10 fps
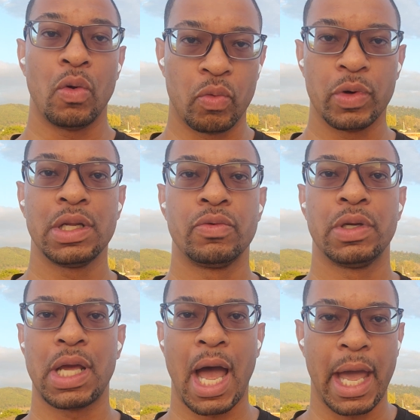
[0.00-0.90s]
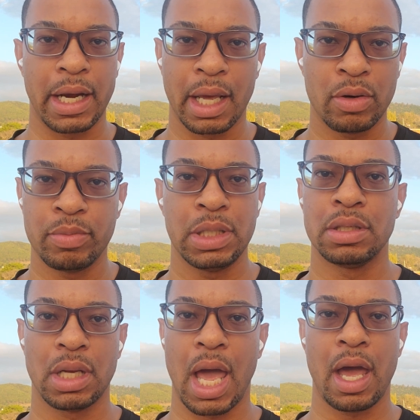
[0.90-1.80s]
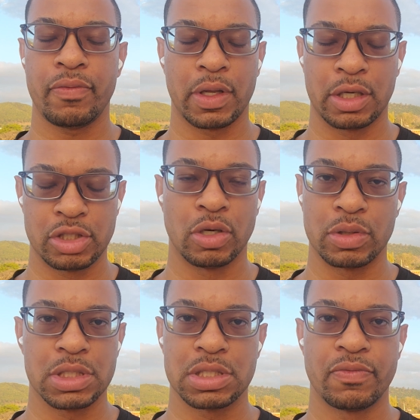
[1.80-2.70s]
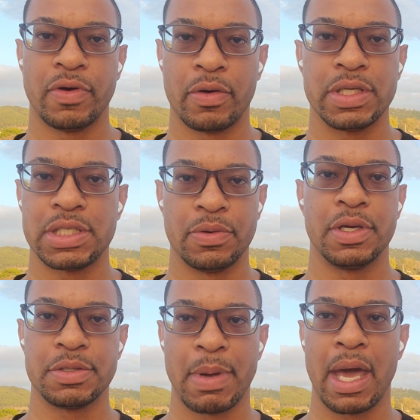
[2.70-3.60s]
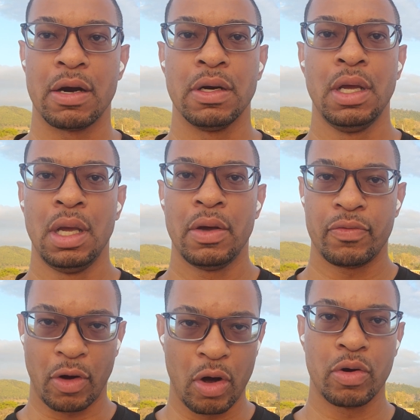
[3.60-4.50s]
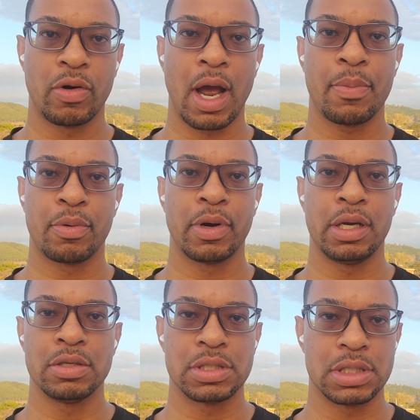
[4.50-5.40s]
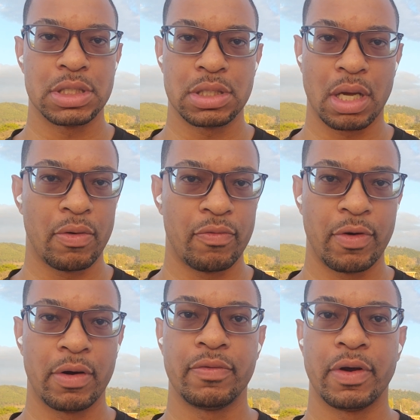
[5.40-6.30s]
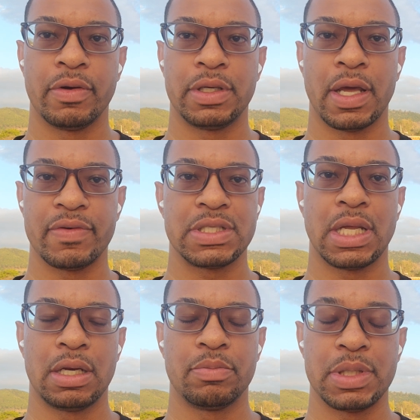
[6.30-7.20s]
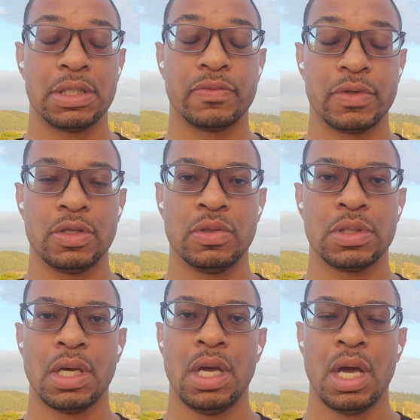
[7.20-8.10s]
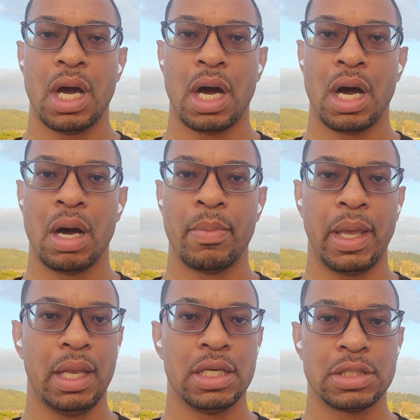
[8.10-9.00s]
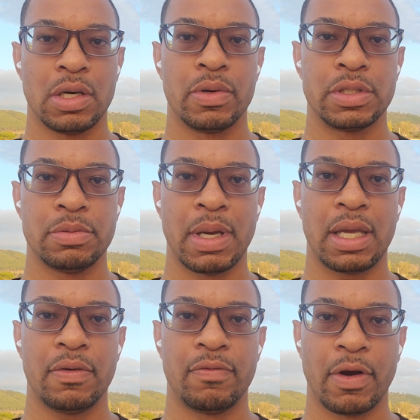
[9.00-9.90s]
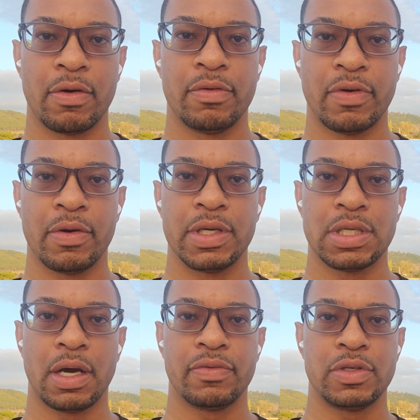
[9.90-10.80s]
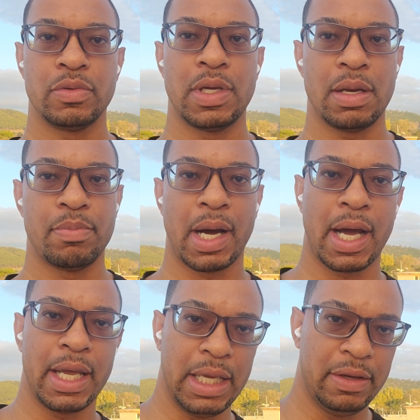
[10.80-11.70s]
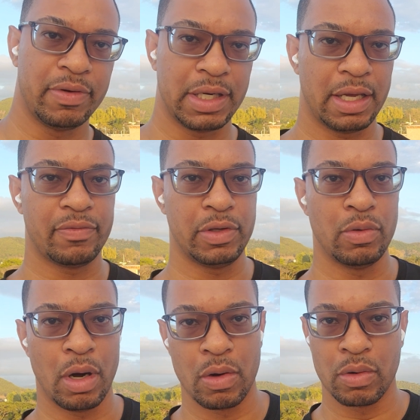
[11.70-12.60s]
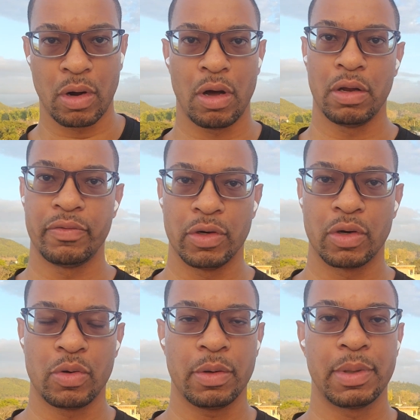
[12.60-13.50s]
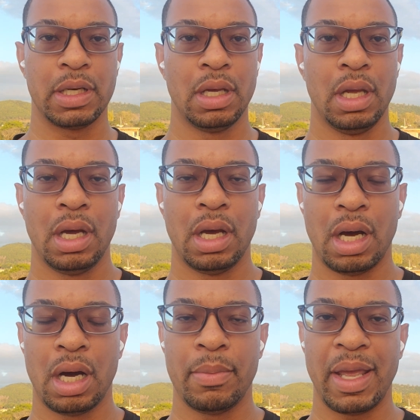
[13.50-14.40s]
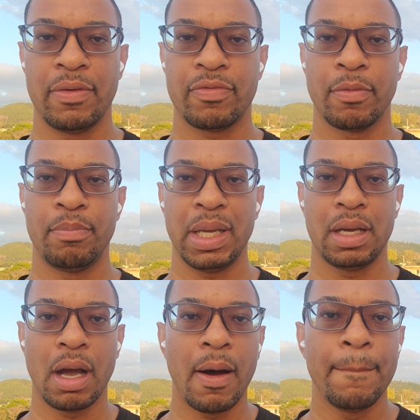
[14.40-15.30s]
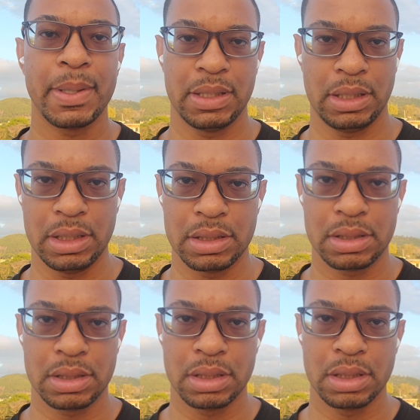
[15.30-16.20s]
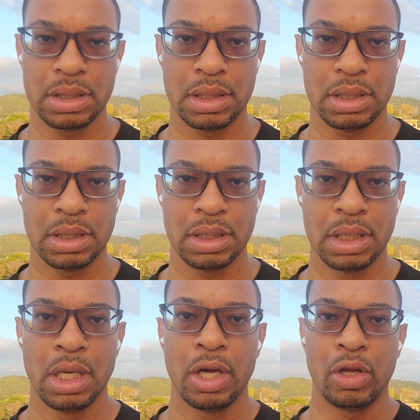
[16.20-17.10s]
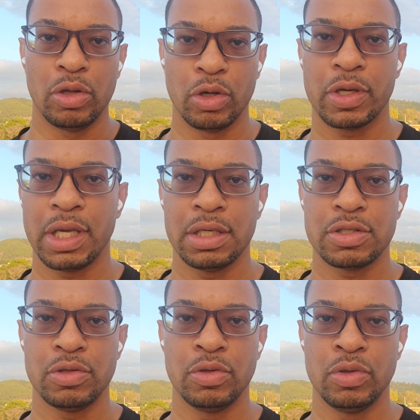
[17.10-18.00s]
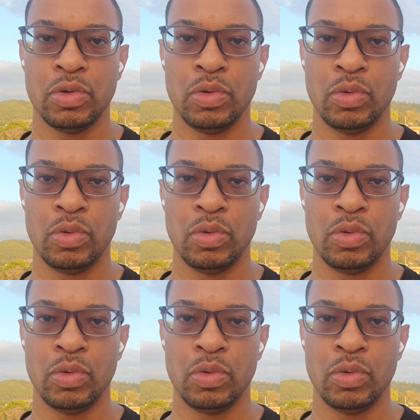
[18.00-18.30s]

really, really high. And I don't mean to laugh like a joke. This is a very serious matter. For owner operators, this is a very, very devastating piece of news. It is going to make it very, very tough to get by, even if you own all of your equipment. And for big companies looking to